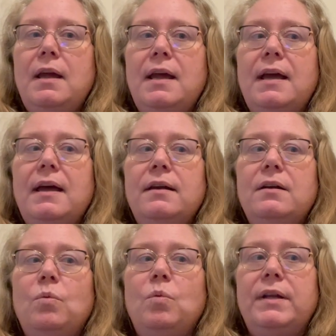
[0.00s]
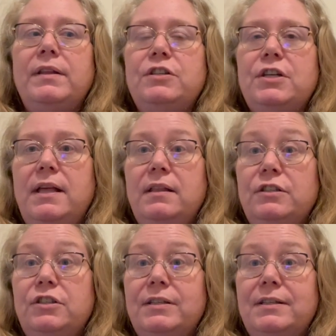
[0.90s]
And one of the
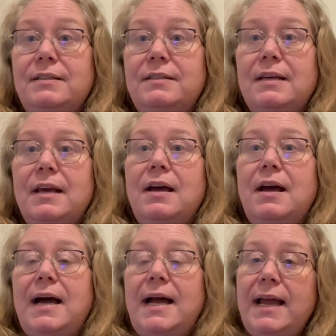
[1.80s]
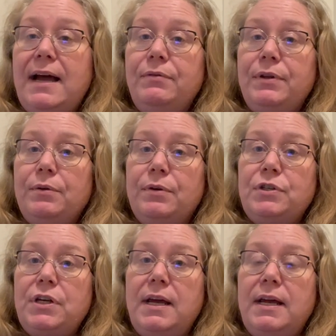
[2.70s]
challenges I have with
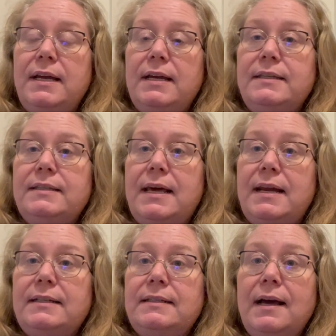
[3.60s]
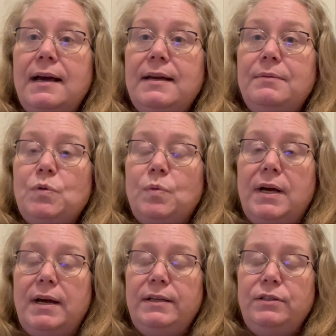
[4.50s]
crochet is that at times when
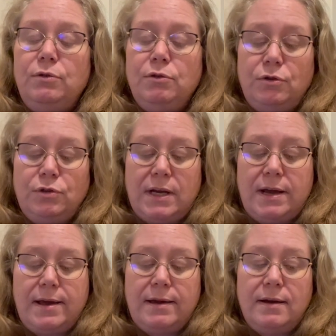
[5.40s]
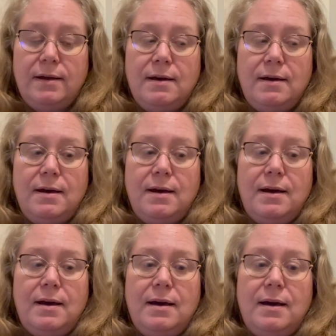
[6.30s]
I do crochet,
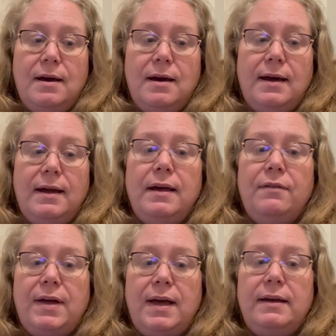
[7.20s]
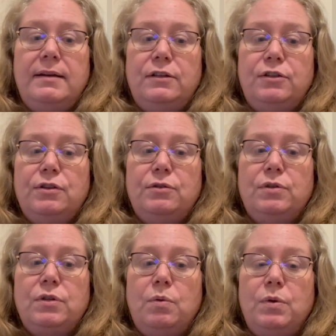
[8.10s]
I have had
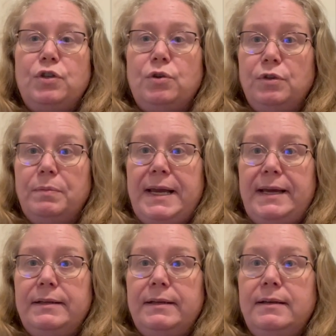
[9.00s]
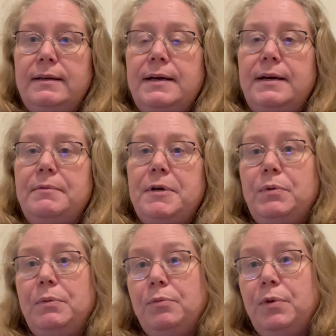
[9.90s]
issues with shoulder pain um, and
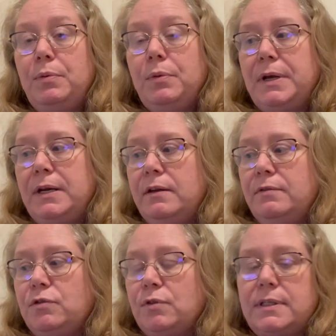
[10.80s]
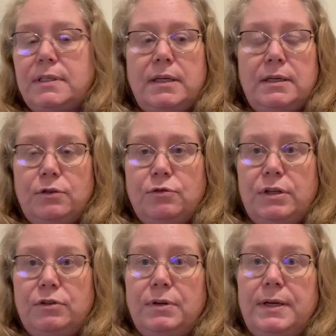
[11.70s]
with, with, repetitive stress and
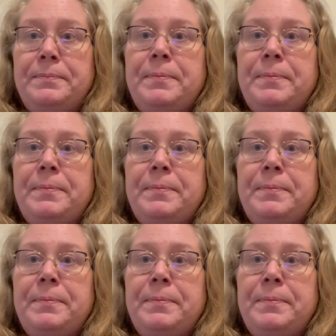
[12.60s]
injury.